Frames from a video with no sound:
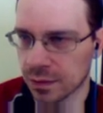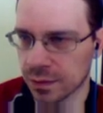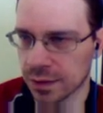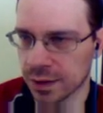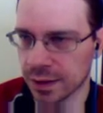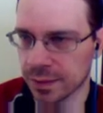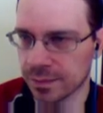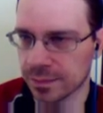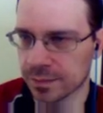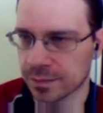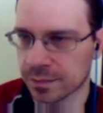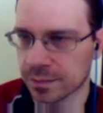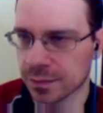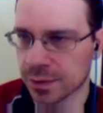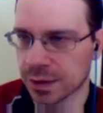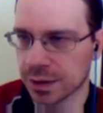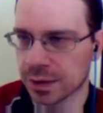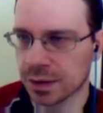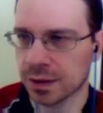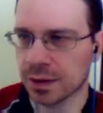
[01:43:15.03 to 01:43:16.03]
Okay,
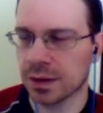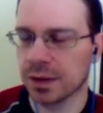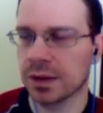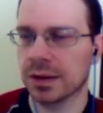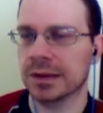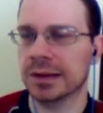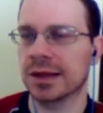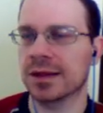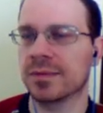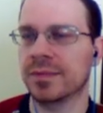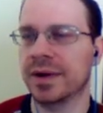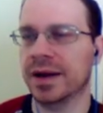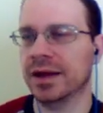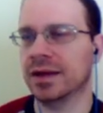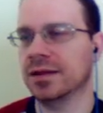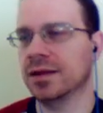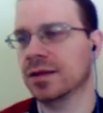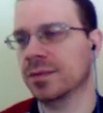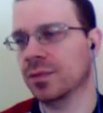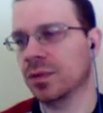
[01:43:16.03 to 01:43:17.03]
let's
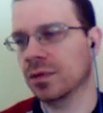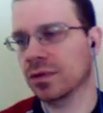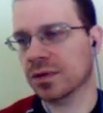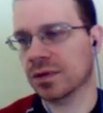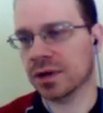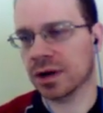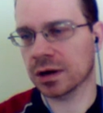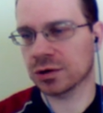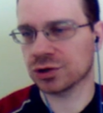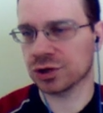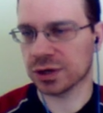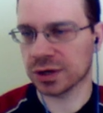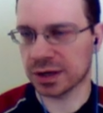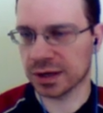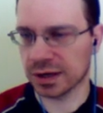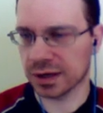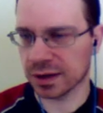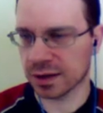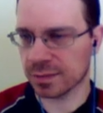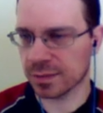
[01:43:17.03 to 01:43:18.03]
break this pawn
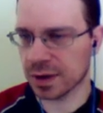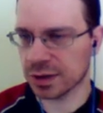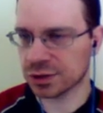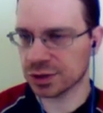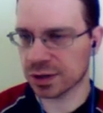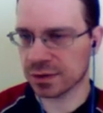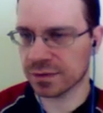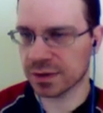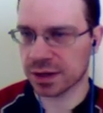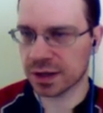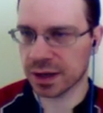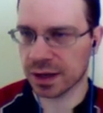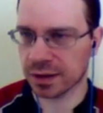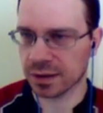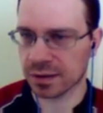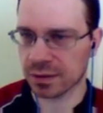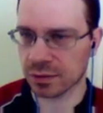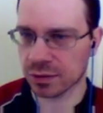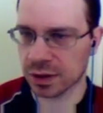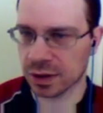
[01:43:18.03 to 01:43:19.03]
structure as much as we
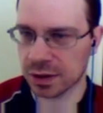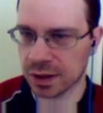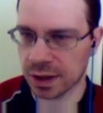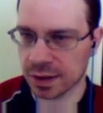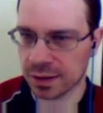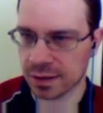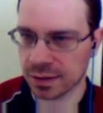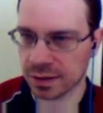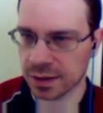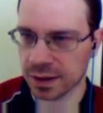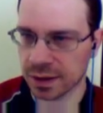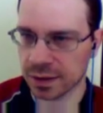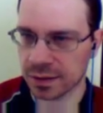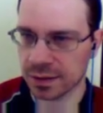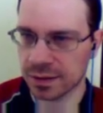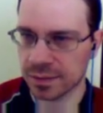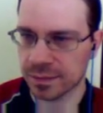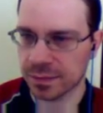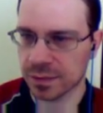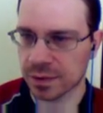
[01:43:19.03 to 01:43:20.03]
can so he doesn't
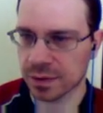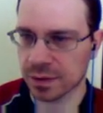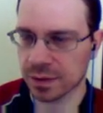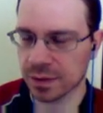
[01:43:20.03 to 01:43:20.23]
get